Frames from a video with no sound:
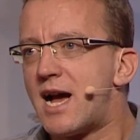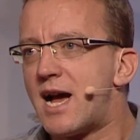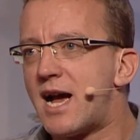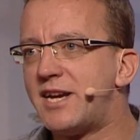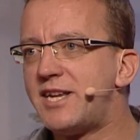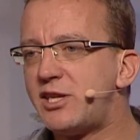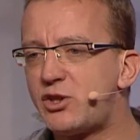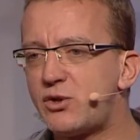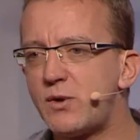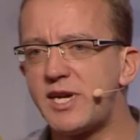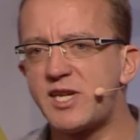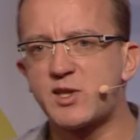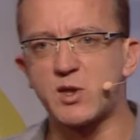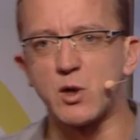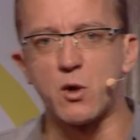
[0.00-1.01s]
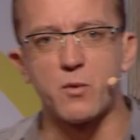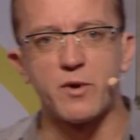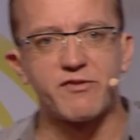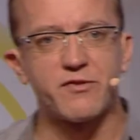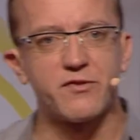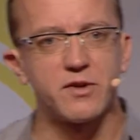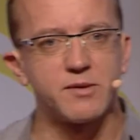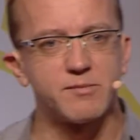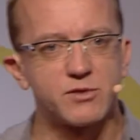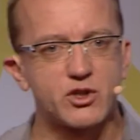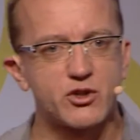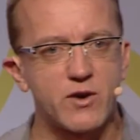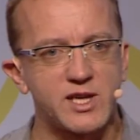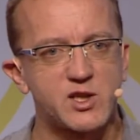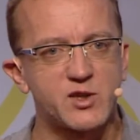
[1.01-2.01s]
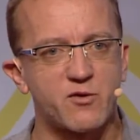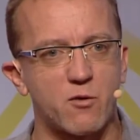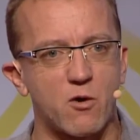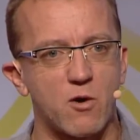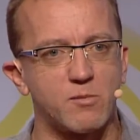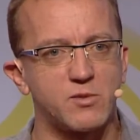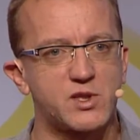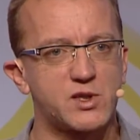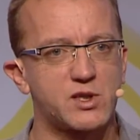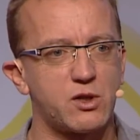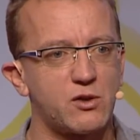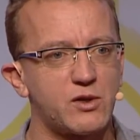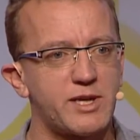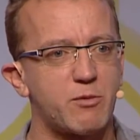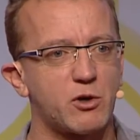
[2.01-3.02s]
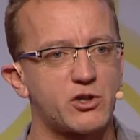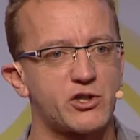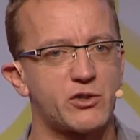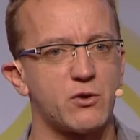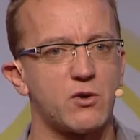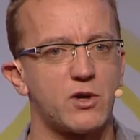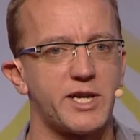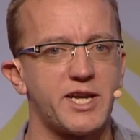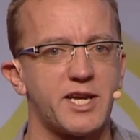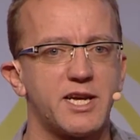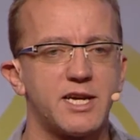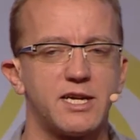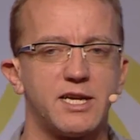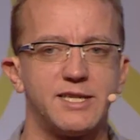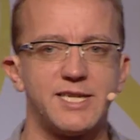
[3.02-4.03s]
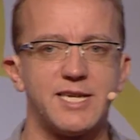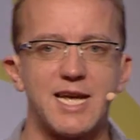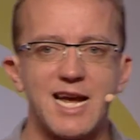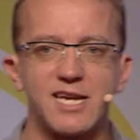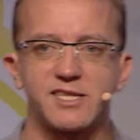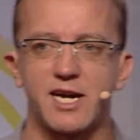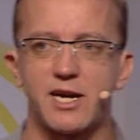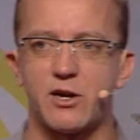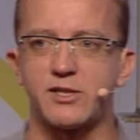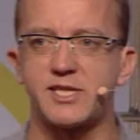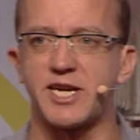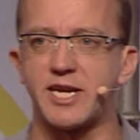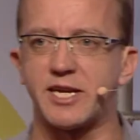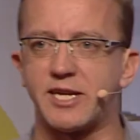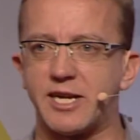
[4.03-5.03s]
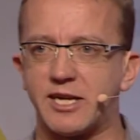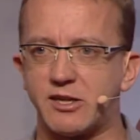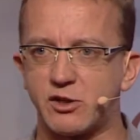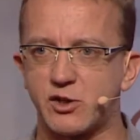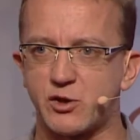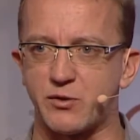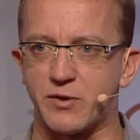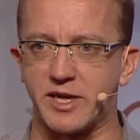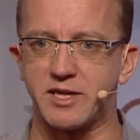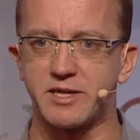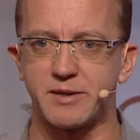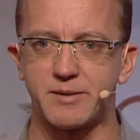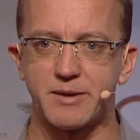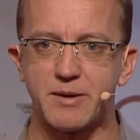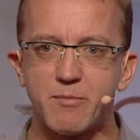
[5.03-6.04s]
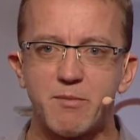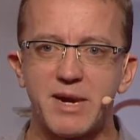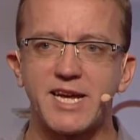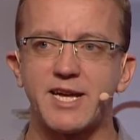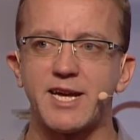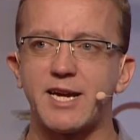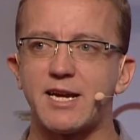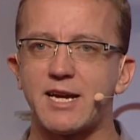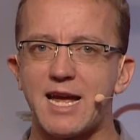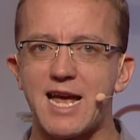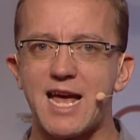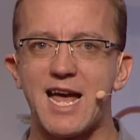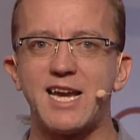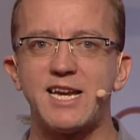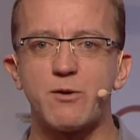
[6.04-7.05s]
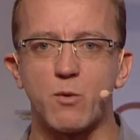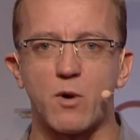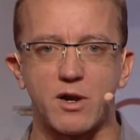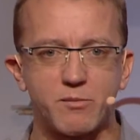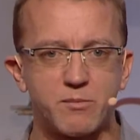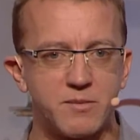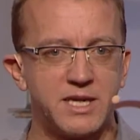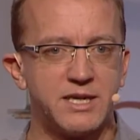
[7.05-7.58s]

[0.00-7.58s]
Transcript: And in doing so, we've transformed slowly but surely the entire ticketing industry, making anyone,